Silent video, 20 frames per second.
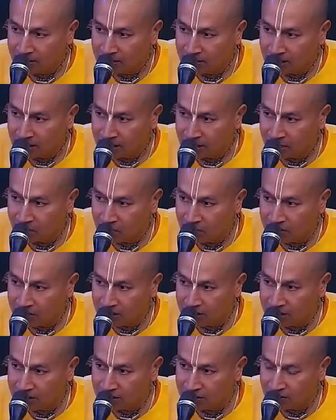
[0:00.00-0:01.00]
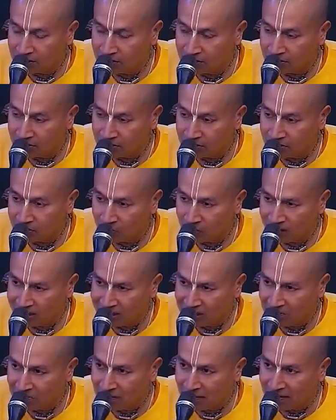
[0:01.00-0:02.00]
Narad Muni says, what
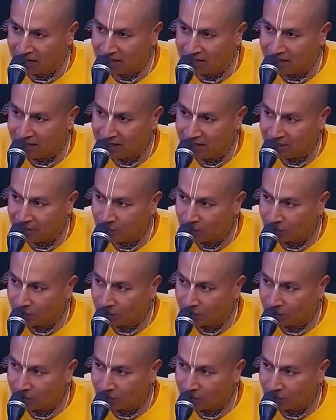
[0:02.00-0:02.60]
is a bad day?